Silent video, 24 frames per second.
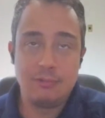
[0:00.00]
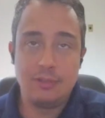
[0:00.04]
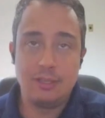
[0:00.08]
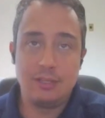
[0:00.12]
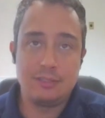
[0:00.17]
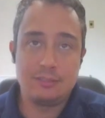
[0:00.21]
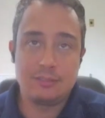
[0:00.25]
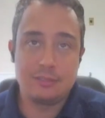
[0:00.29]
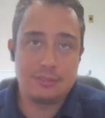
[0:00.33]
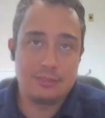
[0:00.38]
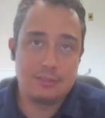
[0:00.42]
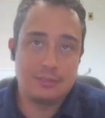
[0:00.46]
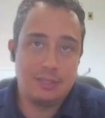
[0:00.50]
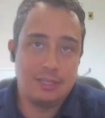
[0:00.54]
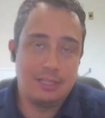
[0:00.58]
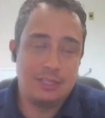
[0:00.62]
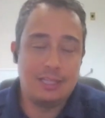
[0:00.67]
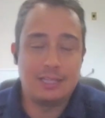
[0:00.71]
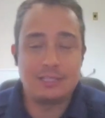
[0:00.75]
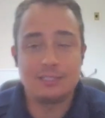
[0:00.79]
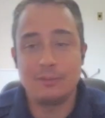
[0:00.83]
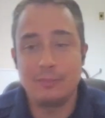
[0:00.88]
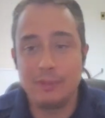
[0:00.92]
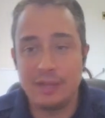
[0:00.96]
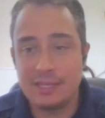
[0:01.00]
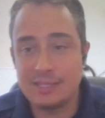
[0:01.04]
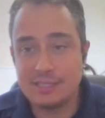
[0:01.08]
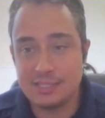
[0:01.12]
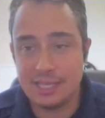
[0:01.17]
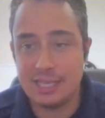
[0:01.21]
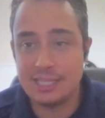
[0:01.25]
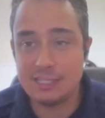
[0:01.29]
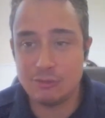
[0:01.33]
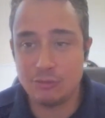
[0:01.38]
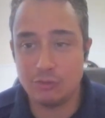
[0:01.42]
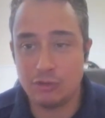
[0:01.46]
it's it doesn't make
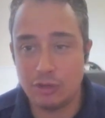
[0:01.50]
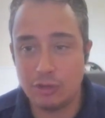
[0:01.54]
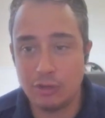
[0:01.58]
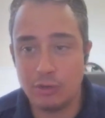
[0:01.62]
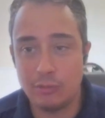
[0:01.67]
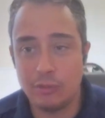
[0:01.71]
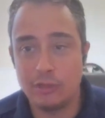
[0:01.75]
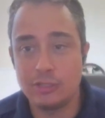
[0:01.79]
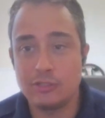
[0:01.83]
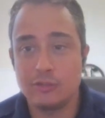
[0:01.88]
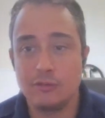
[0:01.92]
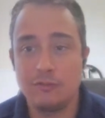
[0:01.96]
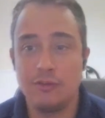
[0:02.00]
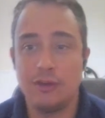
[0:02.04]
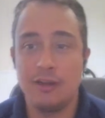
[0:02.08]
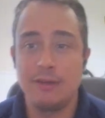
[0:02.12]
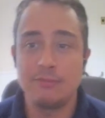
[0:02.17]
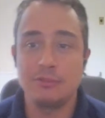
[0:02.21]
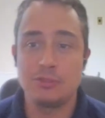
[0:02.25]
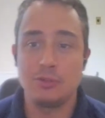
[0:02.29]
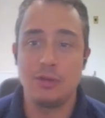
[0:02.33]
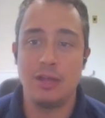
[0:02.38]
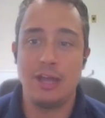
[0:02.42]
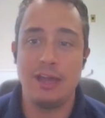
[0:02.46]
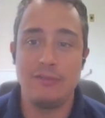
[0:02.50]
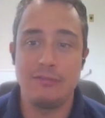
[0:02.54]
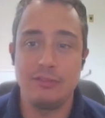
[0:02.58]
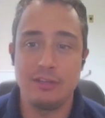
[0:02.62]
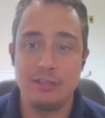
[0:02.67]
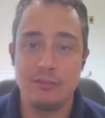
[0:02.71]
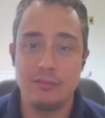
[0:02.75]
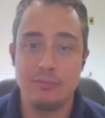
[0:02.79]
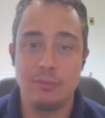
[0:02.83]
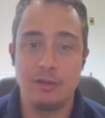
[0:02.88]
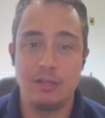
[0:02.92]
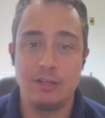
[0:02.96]
sense for a commercial farm to have
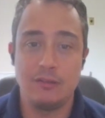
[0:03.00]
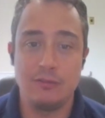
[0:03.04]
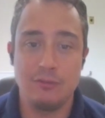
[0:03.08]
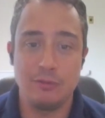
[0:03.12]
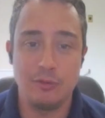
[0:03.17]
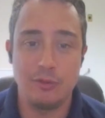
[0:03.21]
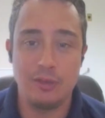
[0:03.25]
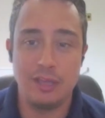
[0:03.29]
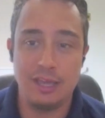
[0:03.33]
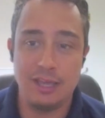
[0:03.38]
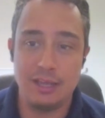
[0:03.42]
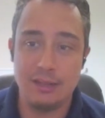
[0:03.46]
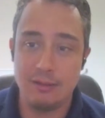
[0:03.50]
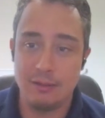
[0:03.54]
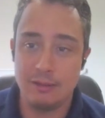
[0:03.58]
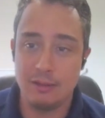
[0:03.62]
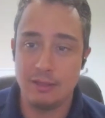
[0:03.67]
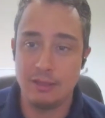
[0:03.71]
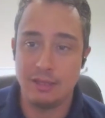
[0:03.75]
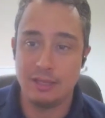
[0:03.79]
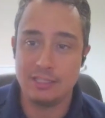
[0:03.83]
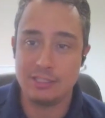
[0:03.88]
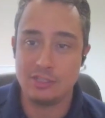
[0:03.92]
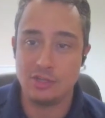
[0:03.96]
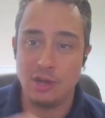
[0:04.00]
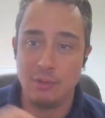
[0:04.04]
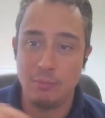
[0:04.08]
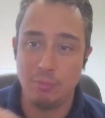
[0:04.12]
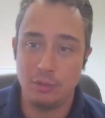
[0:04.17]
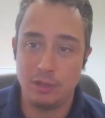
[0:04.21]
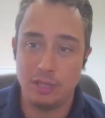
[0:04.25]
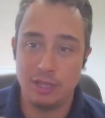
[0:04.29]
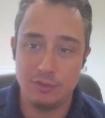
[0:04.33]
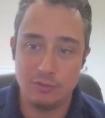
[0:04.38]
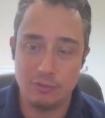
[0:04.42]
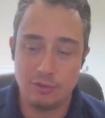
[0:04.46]
it but if you can
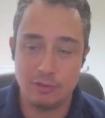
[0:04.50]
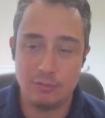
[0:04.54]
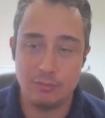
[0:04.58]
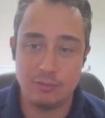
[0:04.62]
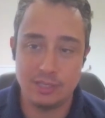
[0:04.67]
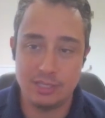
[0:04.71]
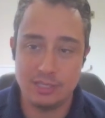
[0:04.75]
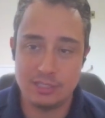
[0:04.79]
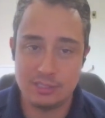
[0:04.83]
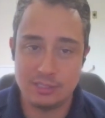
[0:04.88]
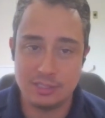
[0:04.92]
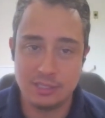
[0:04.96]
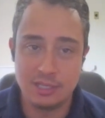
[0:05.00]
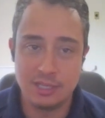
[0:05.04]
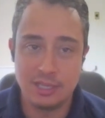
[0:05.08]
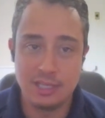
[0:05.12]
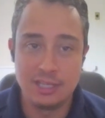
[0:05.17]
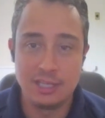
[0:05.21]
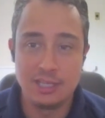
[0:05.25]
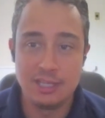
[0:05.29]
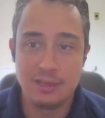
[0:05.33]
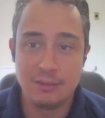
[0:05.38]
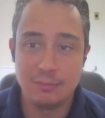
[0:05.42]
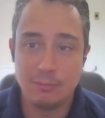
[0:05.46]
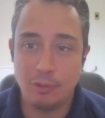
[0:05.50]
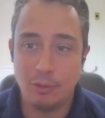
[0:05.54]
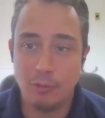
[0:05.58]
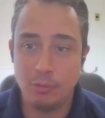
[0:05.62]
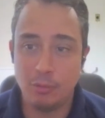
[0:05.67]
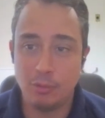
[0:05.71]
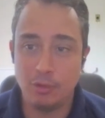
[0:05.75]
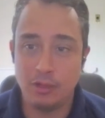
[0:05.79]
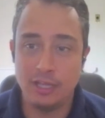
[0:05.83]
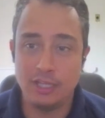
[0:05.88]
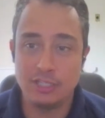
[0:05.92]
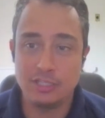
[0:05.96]
extrapolate from this
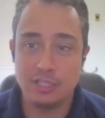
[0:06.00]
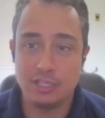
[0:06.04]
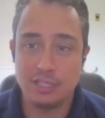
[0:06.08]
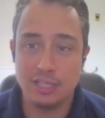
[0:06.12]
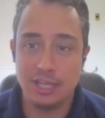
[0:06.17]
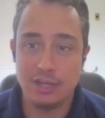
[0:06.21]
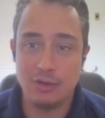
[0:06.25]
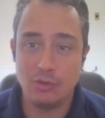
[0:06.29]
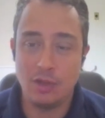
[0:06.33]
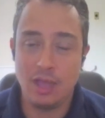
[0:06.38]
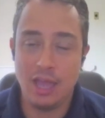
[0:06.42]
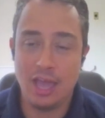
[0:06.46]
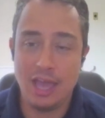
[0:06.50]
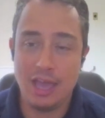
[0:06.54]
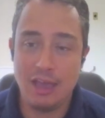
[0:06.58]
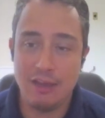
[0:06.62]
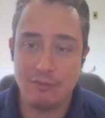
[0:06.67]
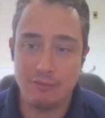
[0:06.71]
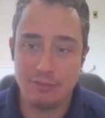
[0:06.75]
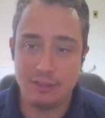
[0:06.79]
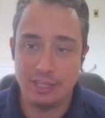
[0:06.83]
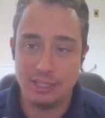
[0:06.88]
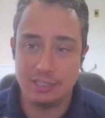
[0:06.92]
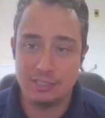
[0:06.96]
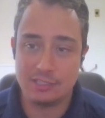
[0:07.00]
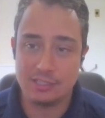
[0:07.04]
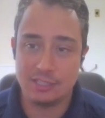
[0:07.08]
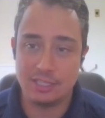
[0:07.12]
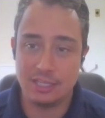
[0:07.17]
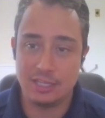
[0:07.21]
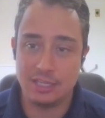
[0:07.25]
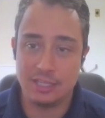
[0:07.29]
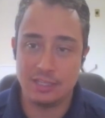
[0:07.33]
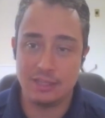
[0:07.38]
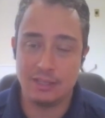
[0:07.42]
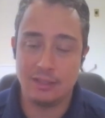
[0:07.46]
population that you have that's
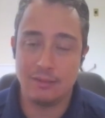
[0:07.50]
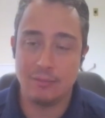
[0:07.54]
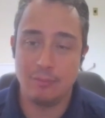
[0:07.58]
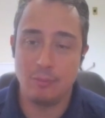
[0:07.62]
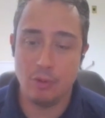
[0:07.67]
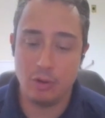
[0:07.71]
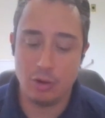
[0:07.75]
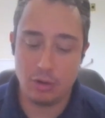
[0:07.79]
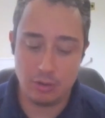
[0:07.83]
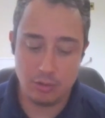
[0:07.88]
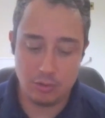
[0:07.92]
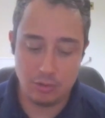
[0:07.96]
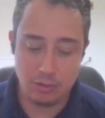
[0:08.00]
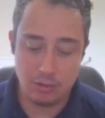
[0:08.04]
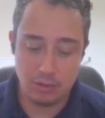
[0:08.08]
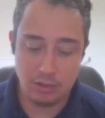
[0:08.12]
like the more